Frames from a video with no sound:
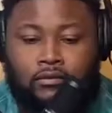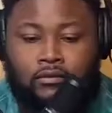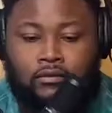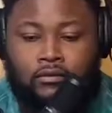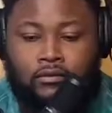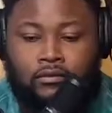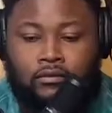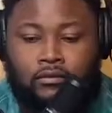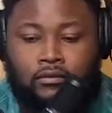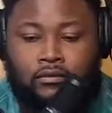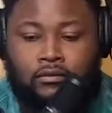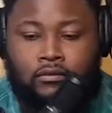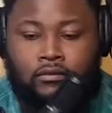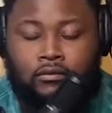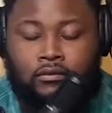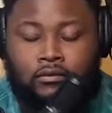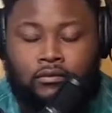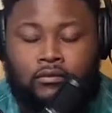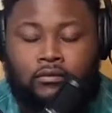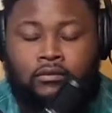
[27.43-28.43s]

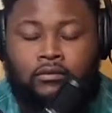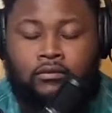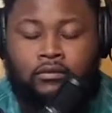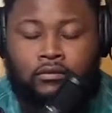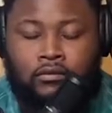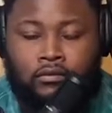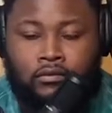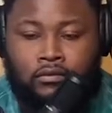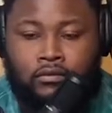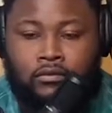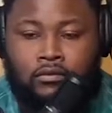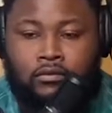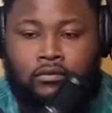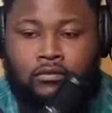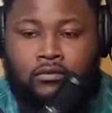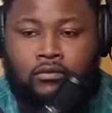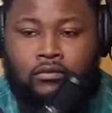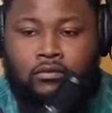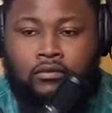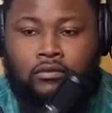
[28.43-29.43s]

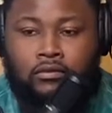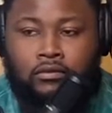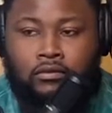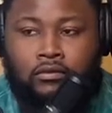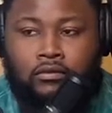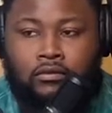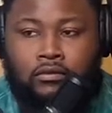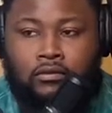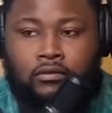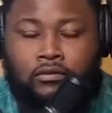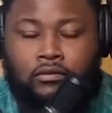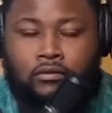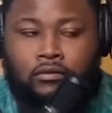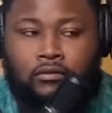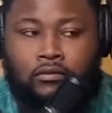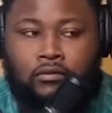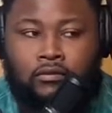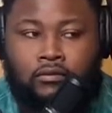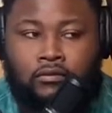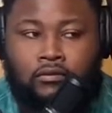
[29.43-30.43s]

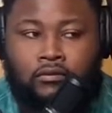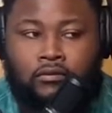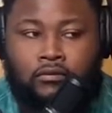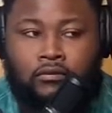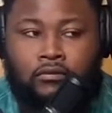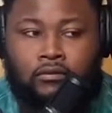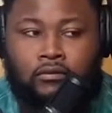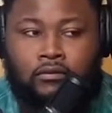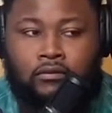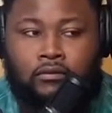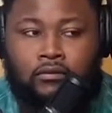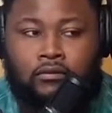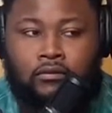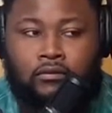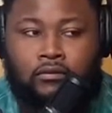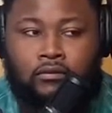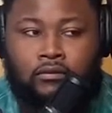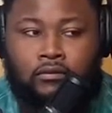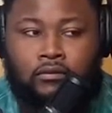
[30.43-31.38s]
This person isn't speaking.